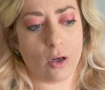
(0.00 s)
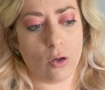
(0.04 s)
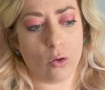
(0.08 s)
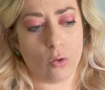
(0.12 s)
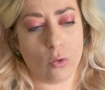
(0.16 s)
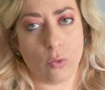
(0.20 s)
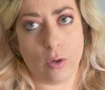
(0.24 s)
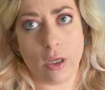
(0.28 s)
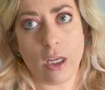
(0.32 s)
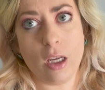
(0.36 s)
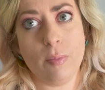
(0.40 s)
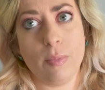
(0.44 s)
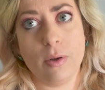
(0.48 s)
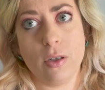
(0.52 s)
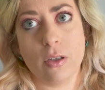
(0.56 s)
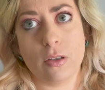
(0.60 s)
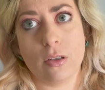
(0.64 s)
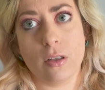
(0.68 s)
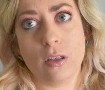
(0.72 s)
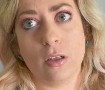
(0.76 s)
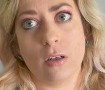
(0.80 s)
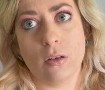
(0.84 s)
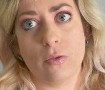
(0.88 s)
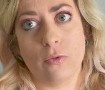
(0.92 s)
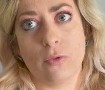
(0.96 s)
little ebooks
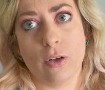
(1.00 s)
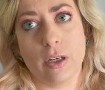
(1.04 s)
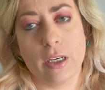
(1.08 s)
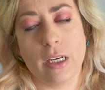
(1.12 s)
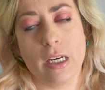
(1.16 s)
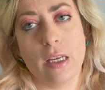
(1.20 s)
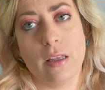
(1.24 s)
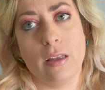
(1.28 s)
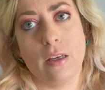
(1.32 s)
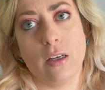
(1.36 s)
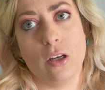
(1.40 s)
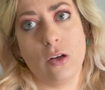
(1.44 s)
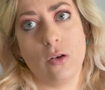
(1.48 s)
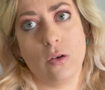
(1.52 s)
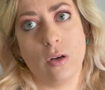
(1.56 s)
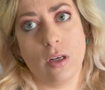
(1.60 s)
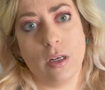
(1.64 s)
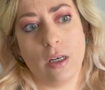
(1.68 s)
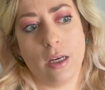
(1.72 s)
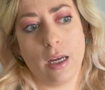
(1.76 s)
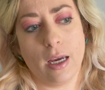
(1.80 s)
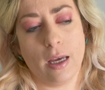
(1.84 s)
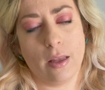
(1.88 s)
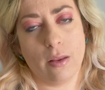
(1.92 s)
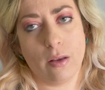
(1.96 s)
that are free that you can
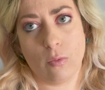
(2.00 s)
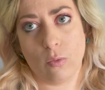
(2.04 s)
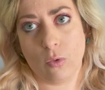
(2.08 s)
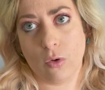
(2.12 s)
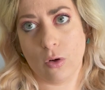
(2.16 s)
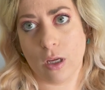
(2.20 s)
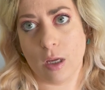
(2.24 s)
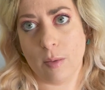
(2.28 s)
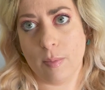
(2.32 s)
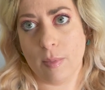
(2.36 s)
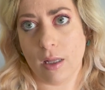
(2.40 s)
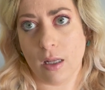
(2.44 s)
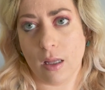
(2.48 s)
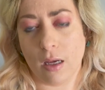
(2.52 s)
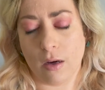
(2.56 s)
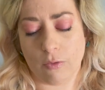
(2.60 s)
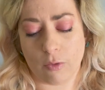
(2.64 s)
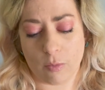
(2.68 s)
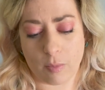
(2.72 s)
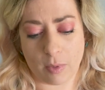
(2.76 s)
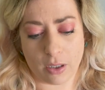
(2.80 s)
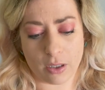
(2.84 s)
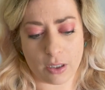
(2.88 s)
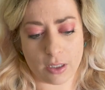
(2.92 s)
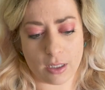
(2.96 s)
get that we'll email out
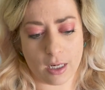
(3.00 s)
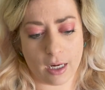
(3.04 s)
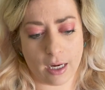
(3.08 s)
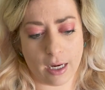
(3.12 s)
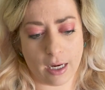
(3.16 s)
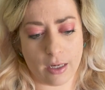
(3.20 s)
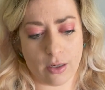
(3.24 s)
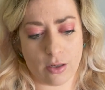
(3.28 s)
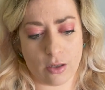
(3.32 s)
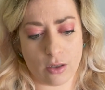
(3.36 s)
from our site.